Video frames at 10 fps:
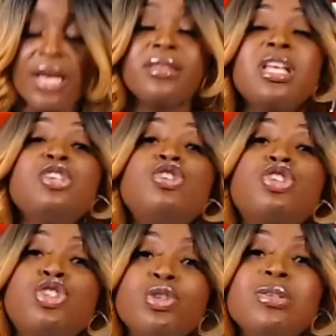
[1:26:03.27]
that you
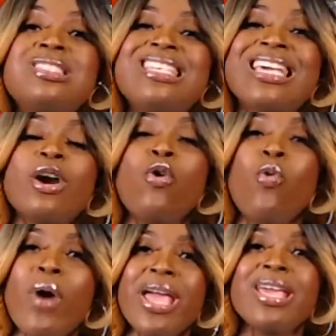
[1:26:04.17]
should take
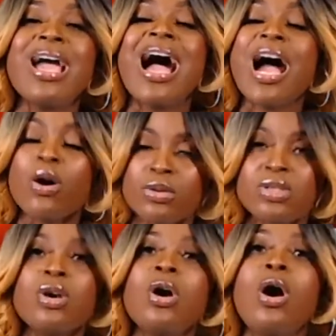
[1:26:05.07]
away out
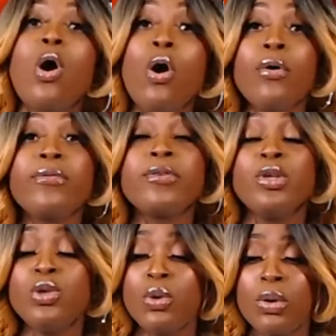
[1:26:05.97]
of
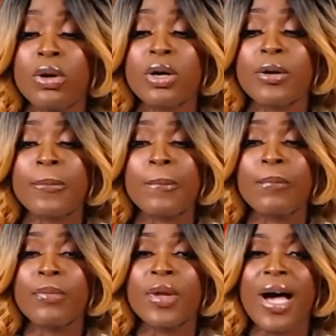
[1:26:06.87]
your
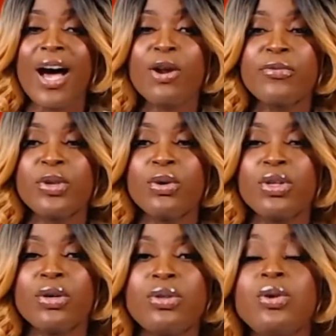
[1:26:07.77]

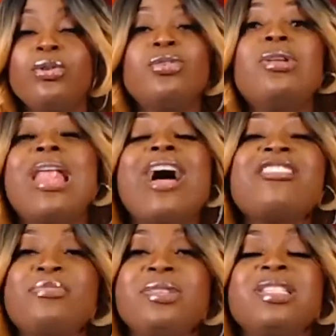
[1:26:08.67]

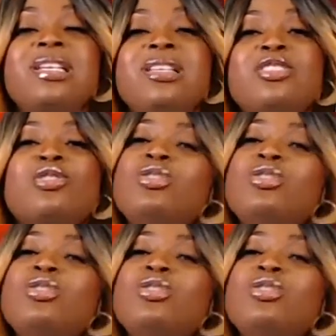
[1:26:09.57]
life, basically, so you